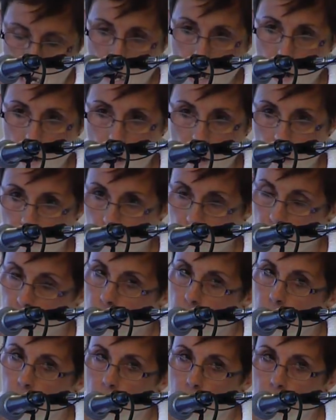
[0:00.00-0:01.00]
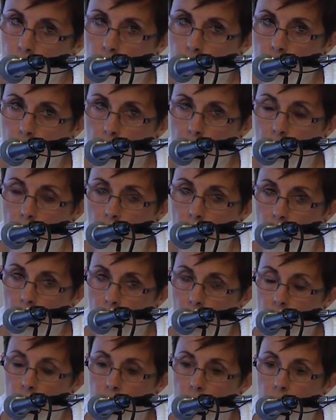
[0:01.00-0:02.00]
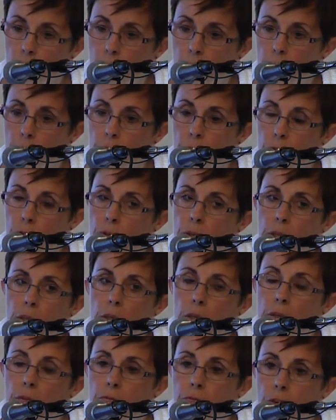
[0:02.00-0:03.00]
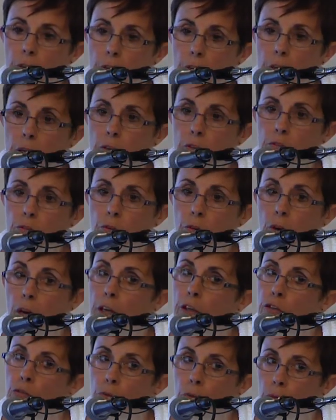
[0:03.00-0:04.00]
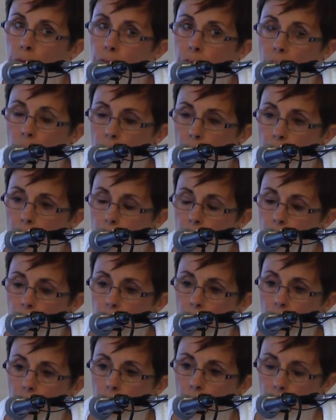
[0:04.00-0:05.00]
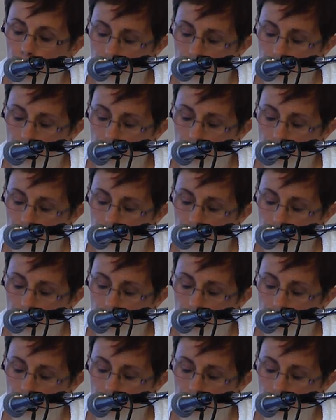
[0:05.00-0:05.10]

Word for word: Uh, you don't have to have a degree in finance or actual, fi- uh, uh